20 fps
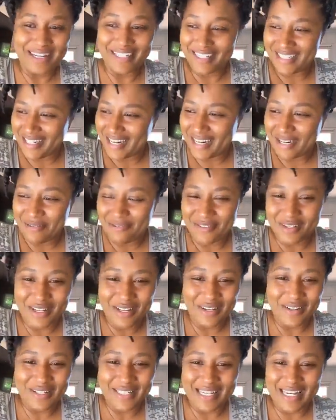and they share
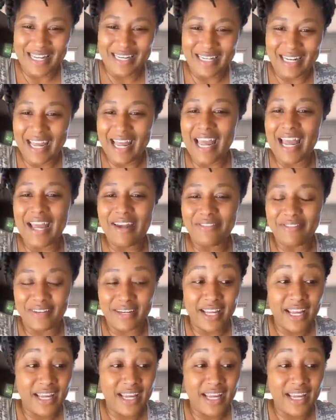the videos and they laugh,